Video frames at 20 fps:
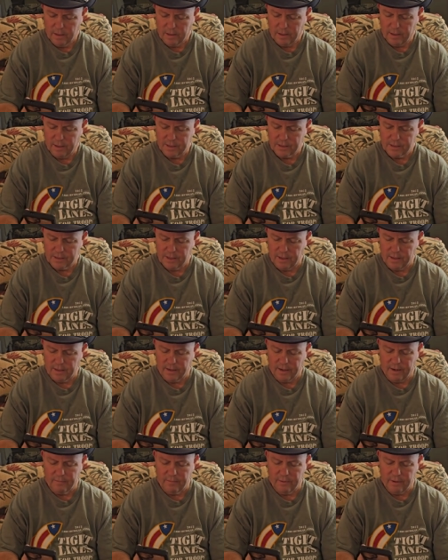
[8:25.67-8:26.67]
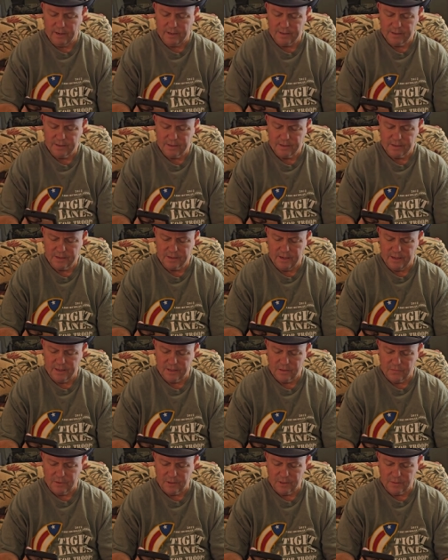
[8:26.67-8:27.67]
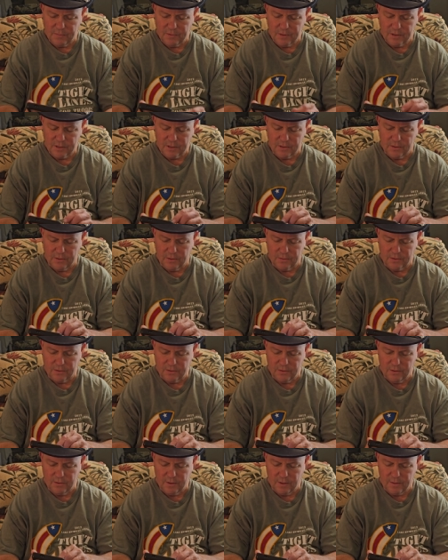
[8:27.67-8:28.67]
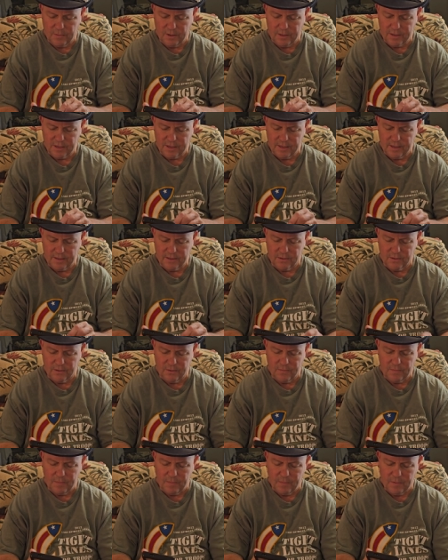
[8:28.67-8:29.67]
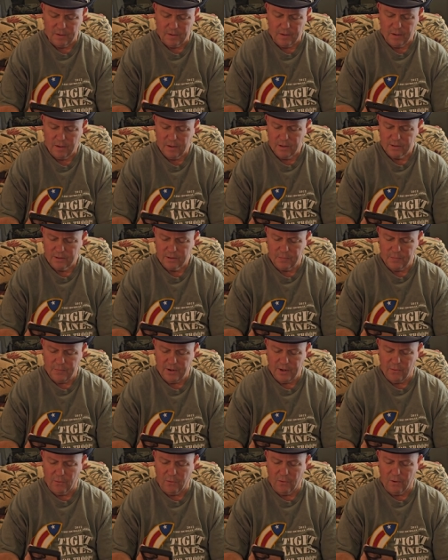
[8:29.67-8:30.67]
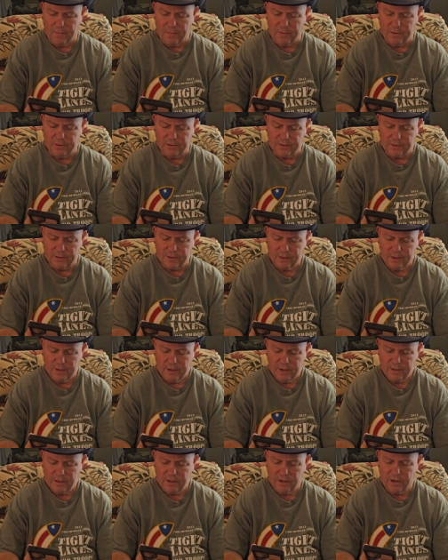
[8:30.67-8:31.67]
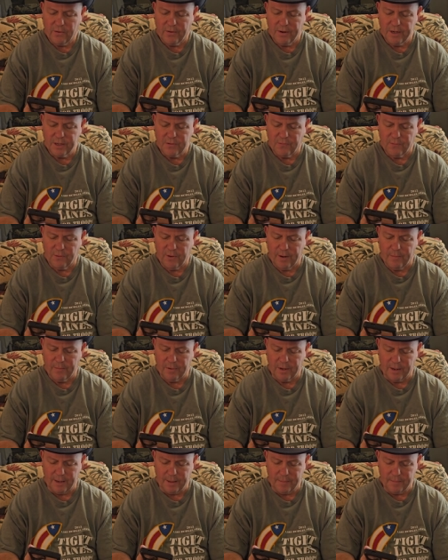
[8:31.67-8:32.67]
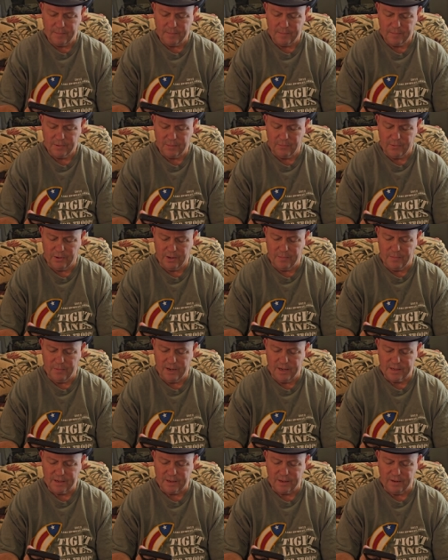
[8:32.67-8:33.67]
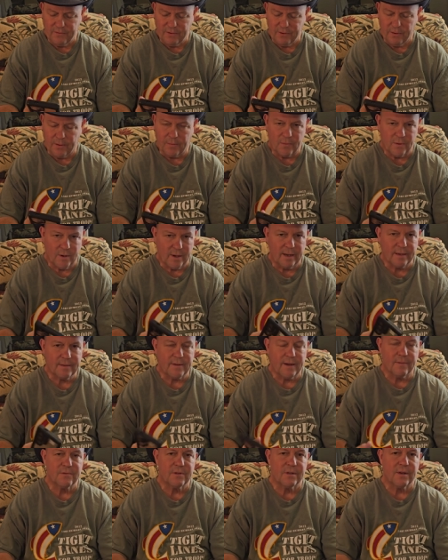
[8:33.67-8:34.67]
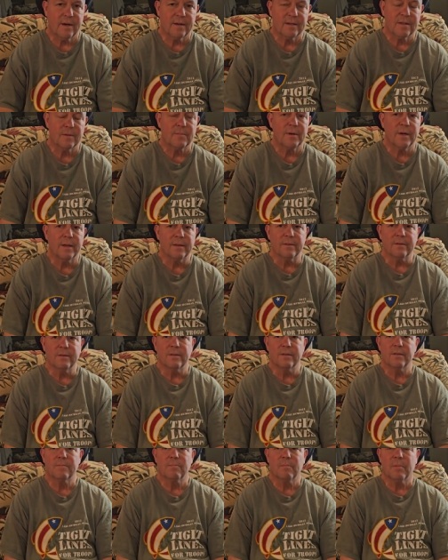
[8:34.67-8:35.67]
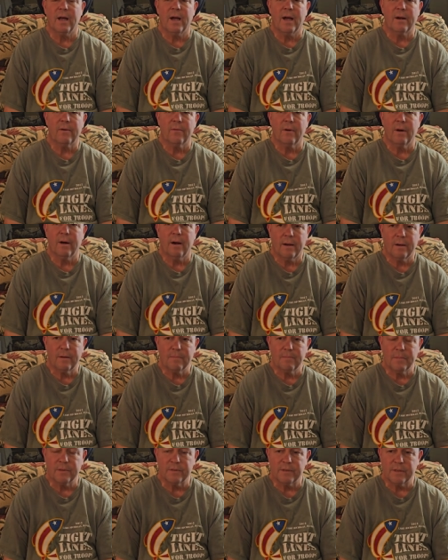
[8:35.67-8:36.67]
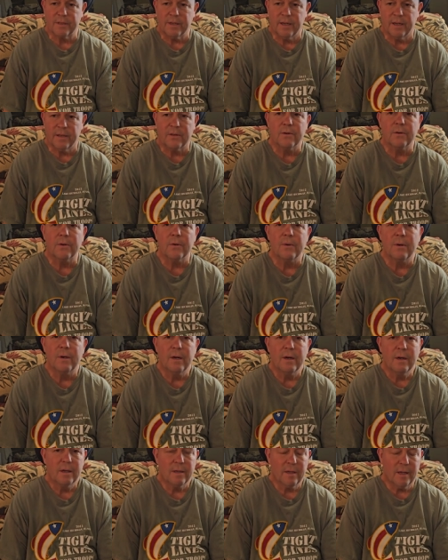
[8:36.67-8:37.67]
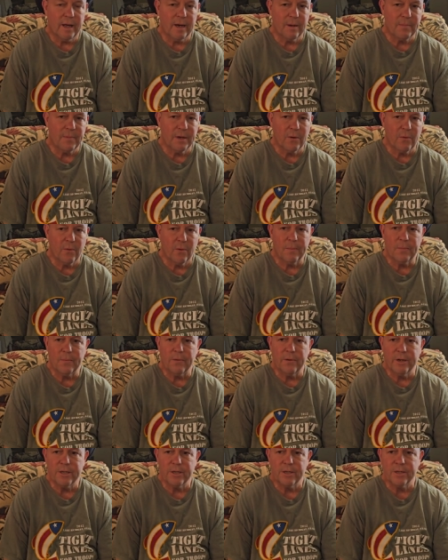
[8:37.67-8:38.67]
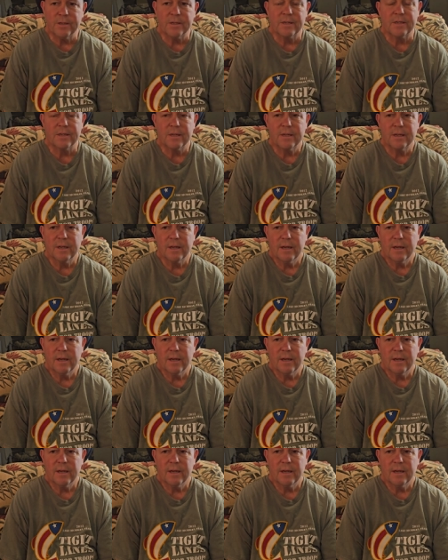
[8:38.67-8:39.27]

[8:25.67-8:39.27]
Like selling government assets, guess what's been sold to Monsanto to pay war bills? Ukraine's farmland, the breadbasket of Europe. Well, I've talked about this. BlackRock, Monsanto, a lot of big corporations.